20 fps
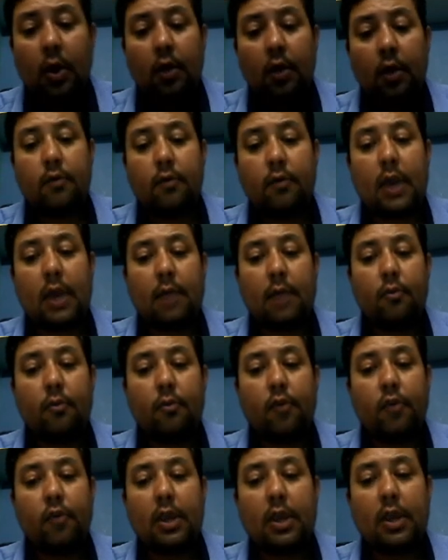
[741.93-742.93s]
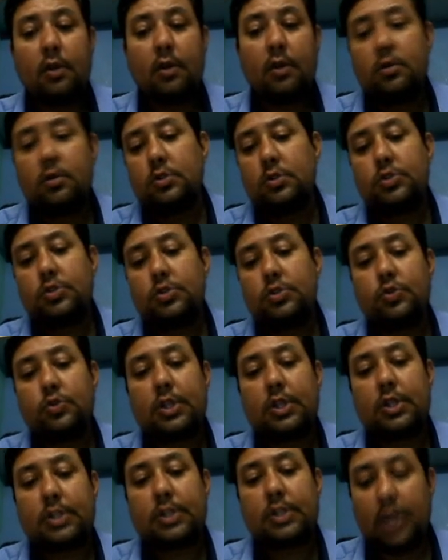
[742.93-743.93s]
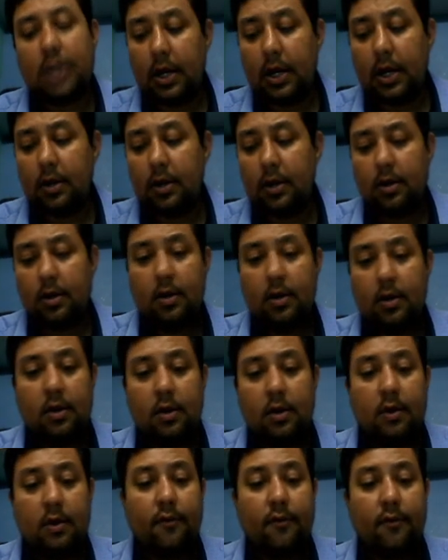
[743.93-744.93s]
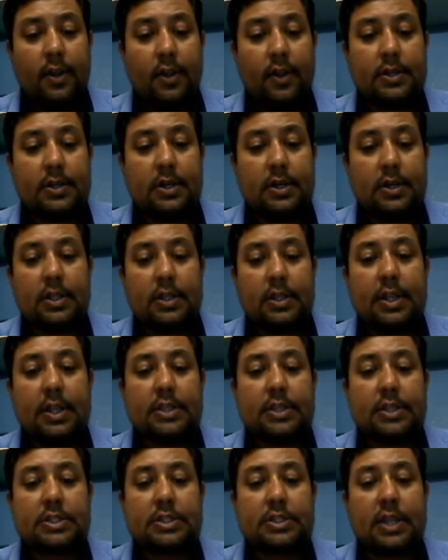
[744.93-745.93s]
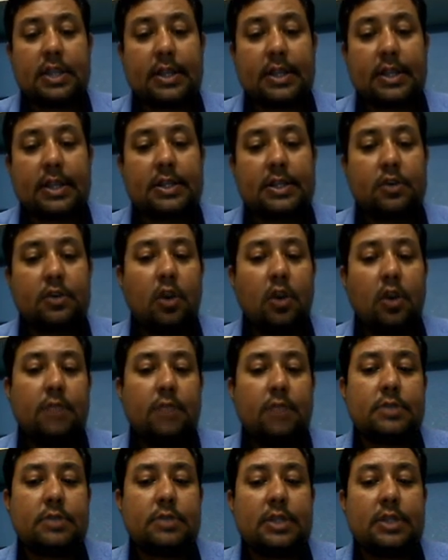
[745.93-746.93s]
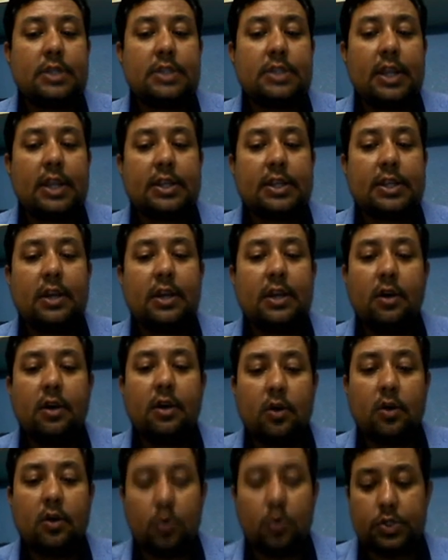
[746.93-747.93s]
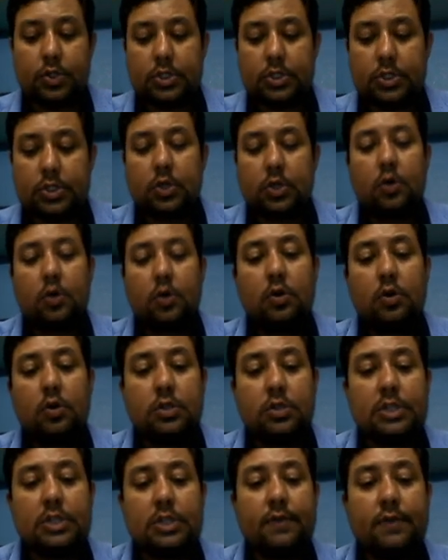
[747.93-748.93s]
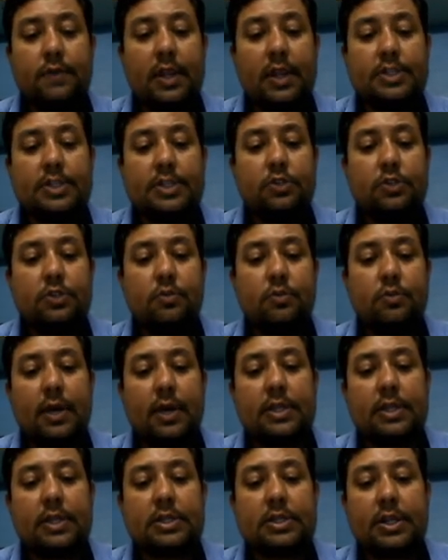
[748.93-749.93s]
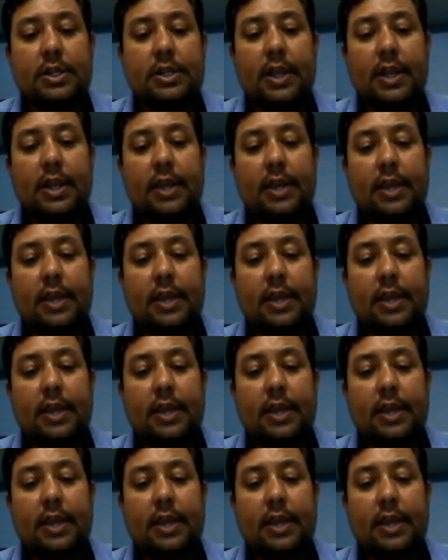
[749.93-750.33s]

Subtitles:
we are moving to the third filter, that is selected columns and selected rows. So this will achieve by the syntax